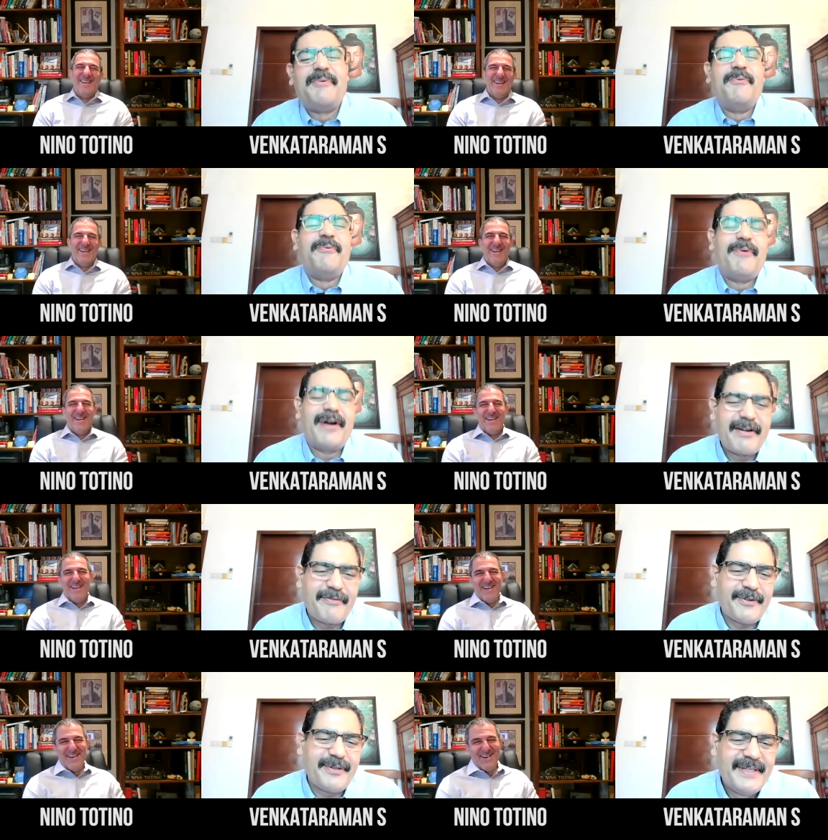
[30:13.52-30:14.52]

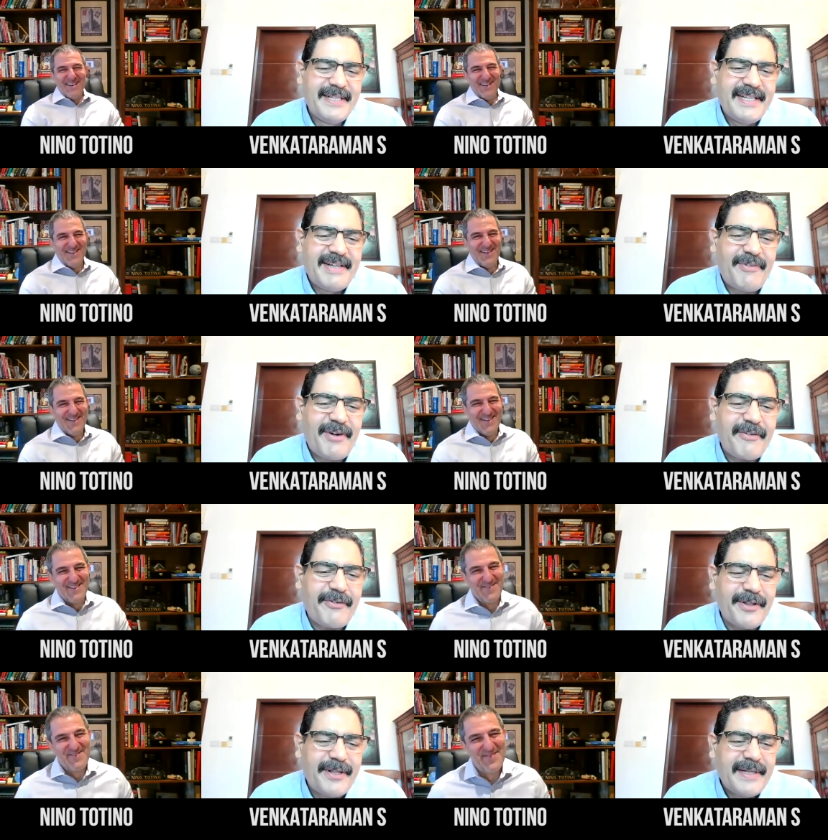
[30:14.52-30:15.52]
Speaker 1: Wonderful.
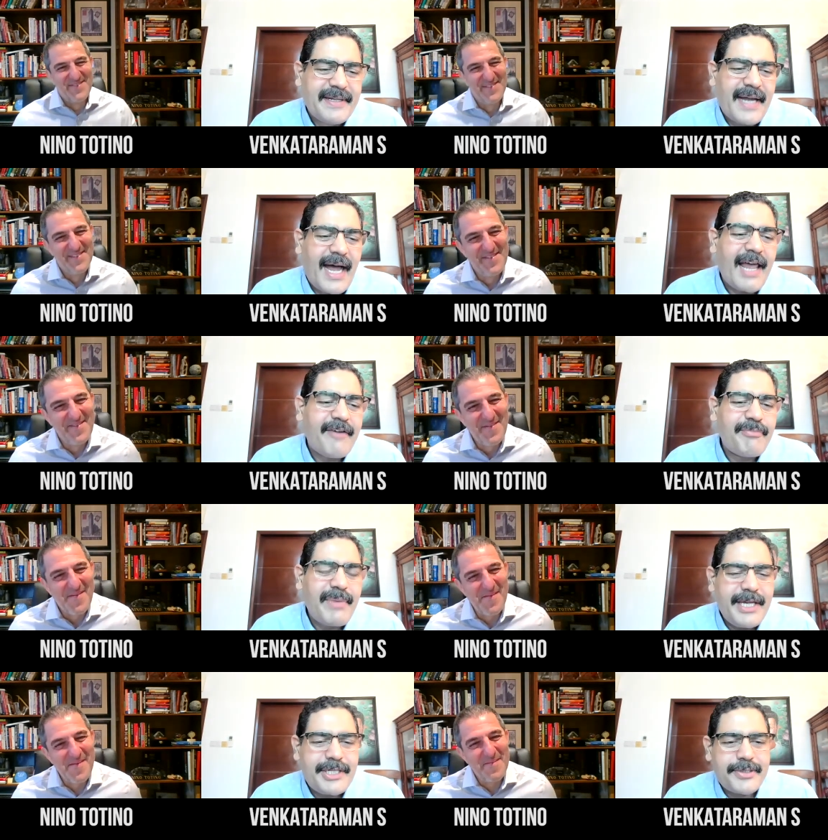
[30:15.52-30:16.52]
Wonderful. Allow
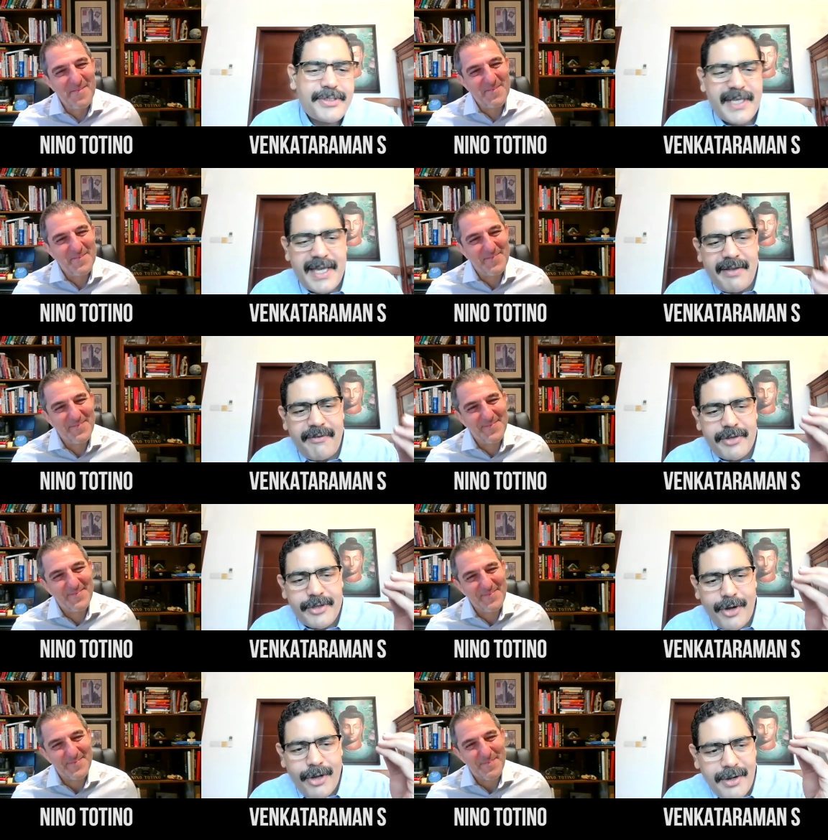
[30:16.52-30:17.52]
me to say with
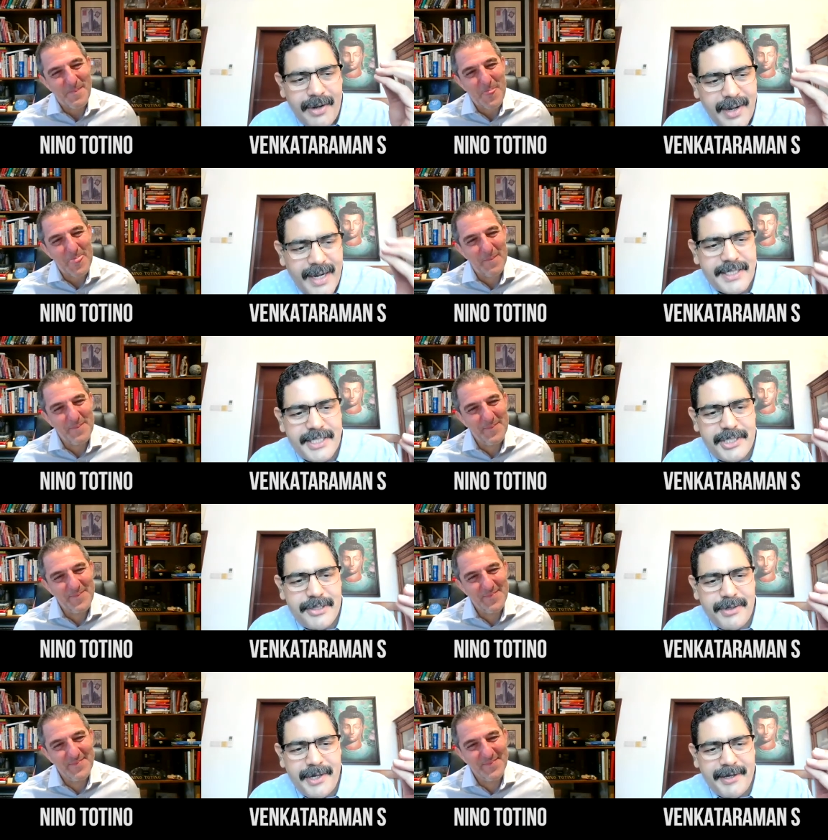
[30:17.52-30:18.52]
all
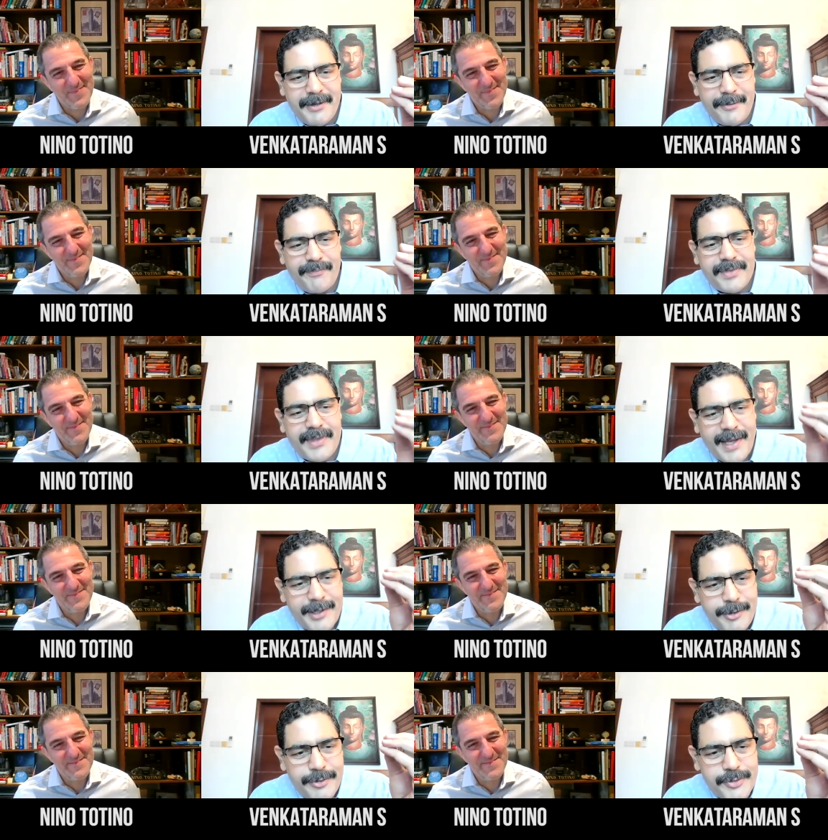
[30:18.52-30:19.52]
gratitude, Nino,
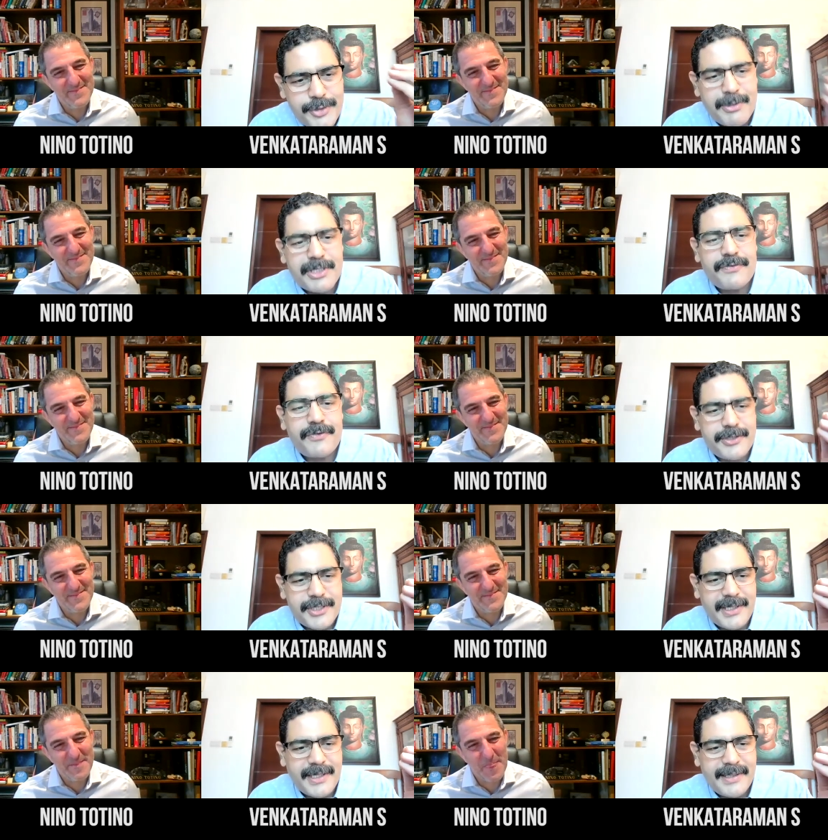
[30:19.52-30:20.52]
thank you so much for your
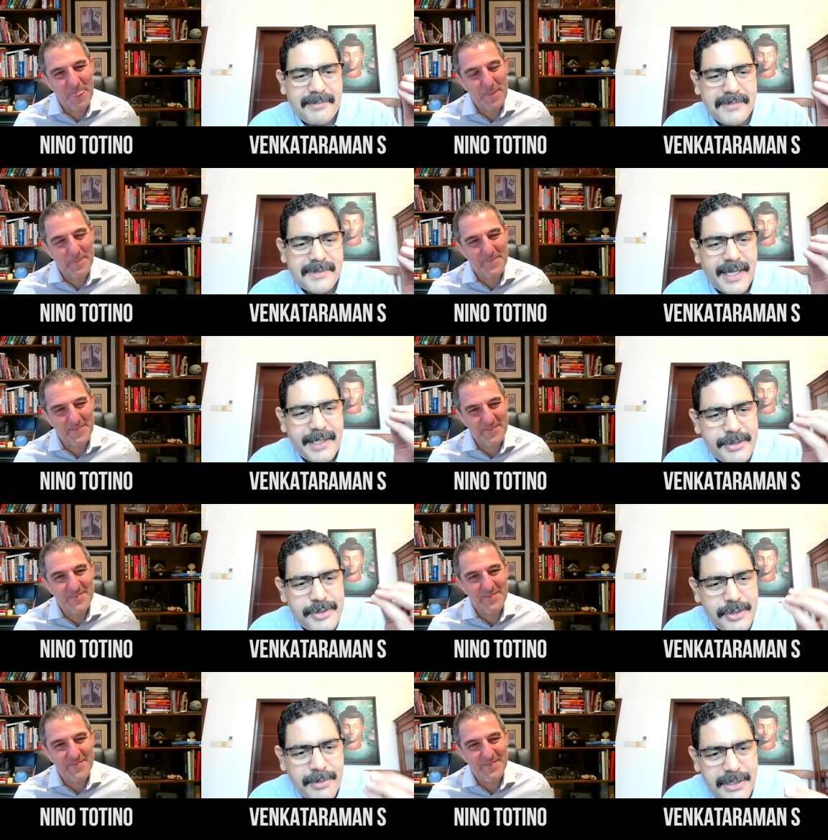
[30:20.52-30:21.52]
time. Thank you
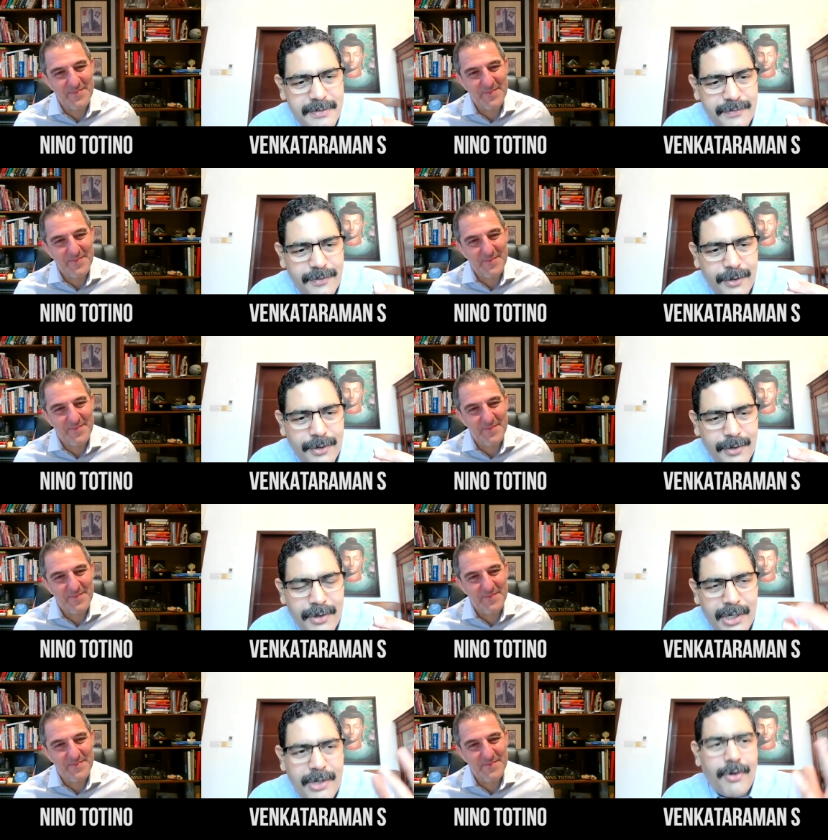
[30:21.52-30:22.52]
so much for
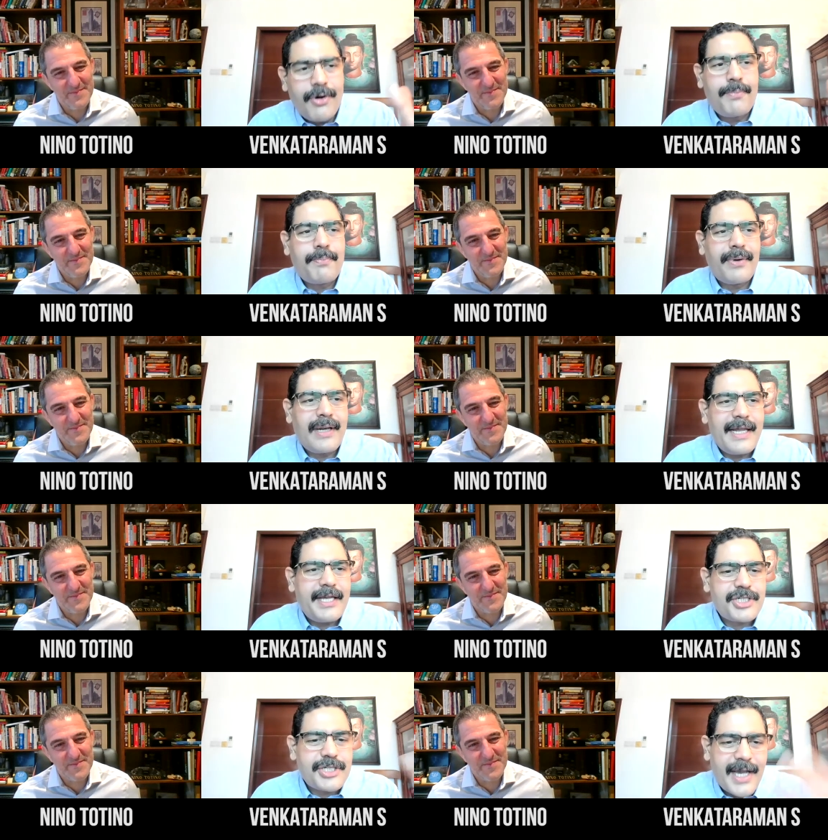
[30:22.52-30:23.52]
openly
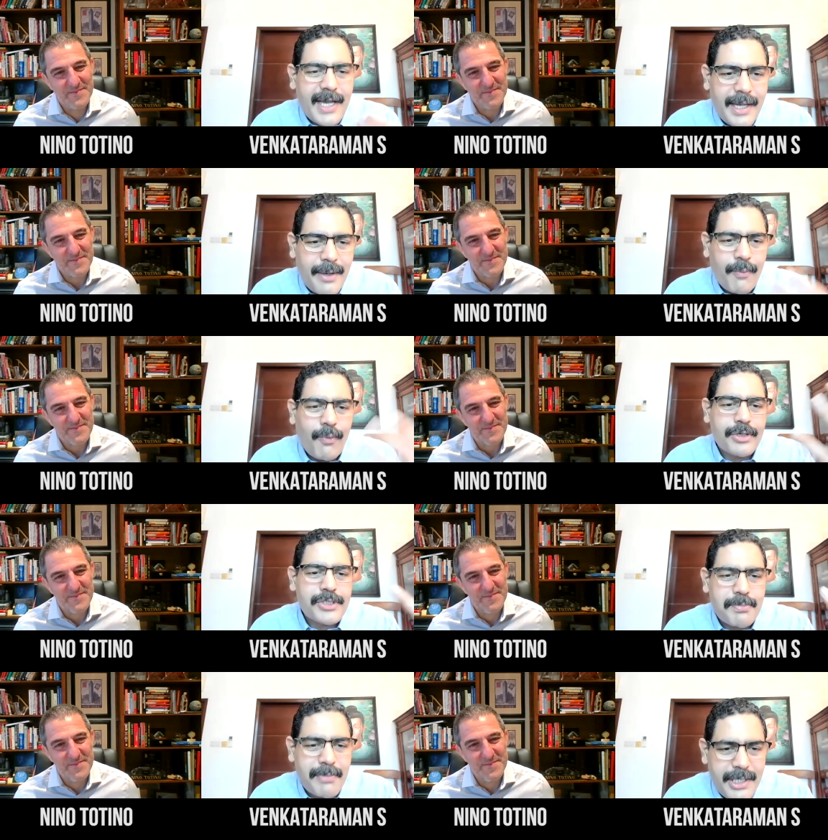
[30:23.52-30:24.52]
sharing
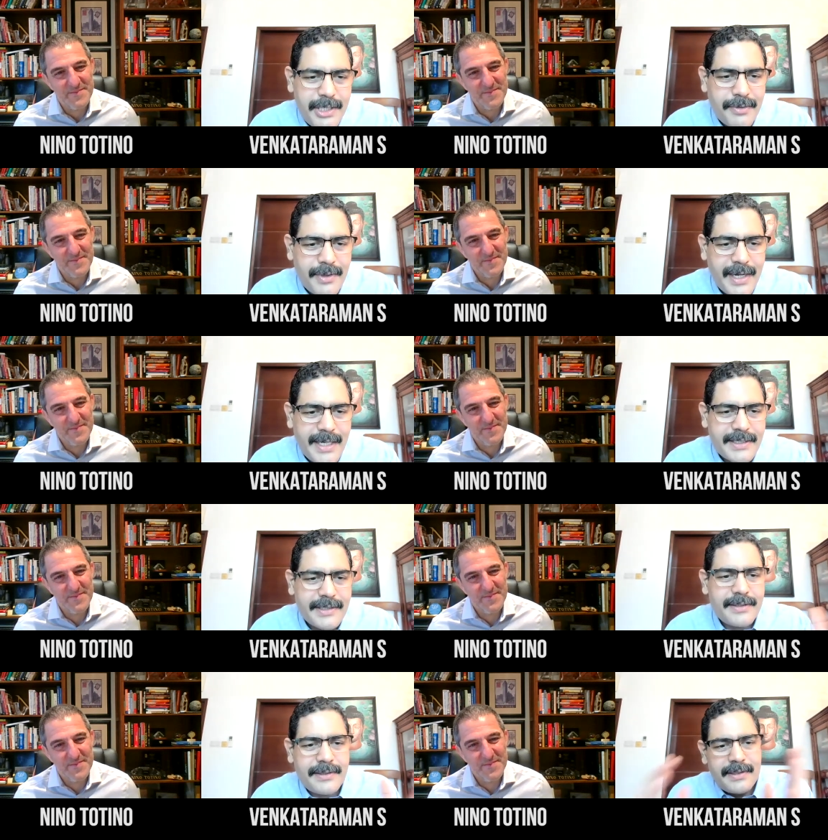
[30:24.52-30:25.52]
what's made you
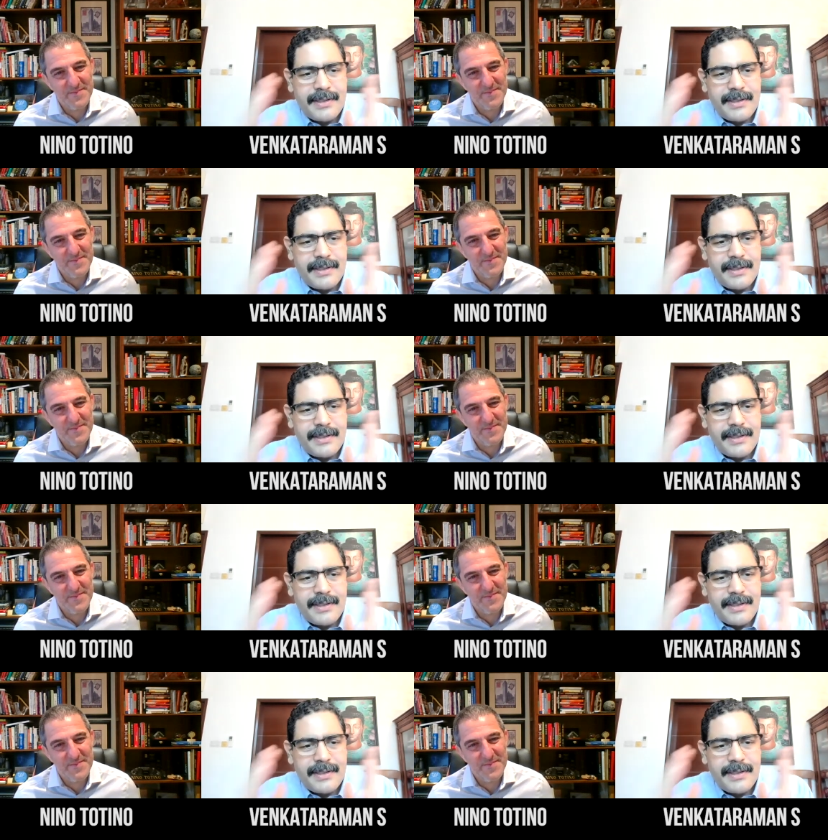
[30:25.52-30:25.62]
greater